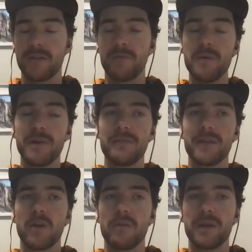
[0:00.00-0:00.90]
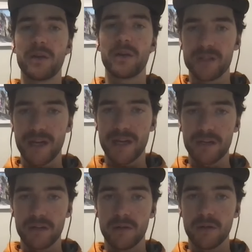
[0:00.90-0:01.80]
if we were living on a Bitcoin
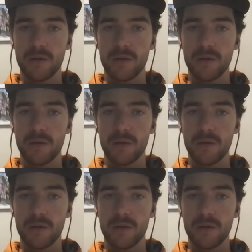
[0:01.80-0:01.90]
standard,